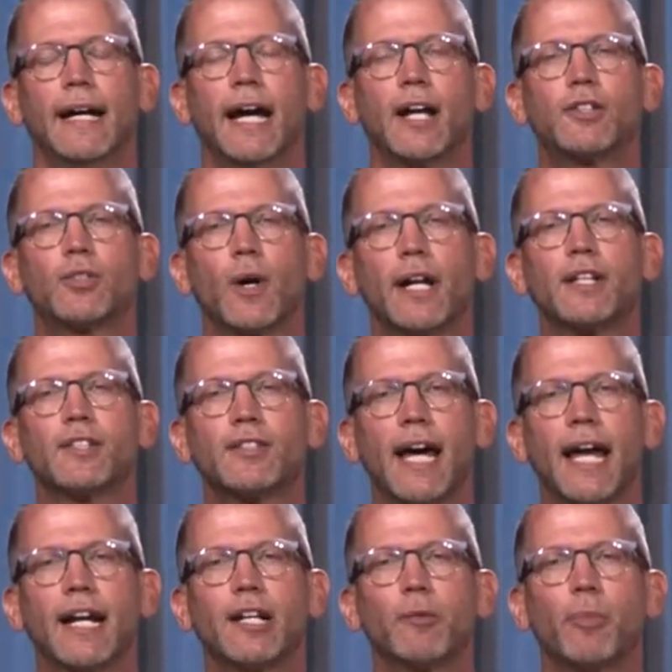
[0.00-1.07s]
And so I
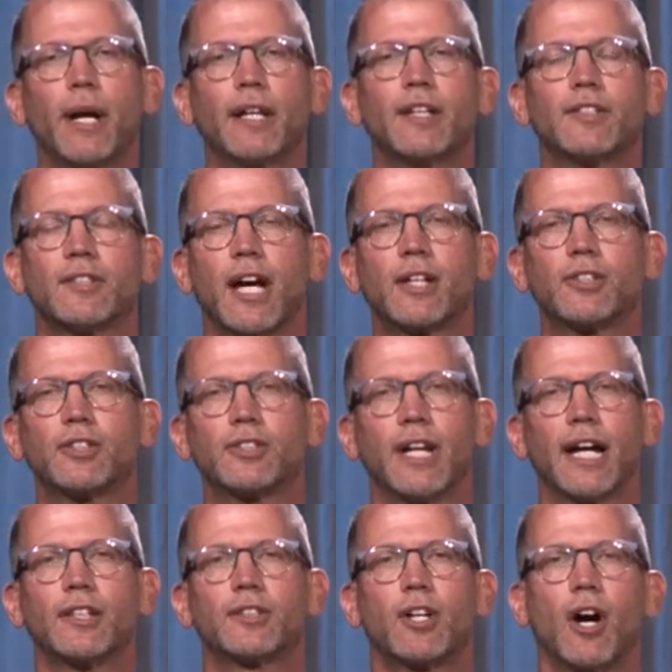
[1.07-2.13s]
decided to bring this exercise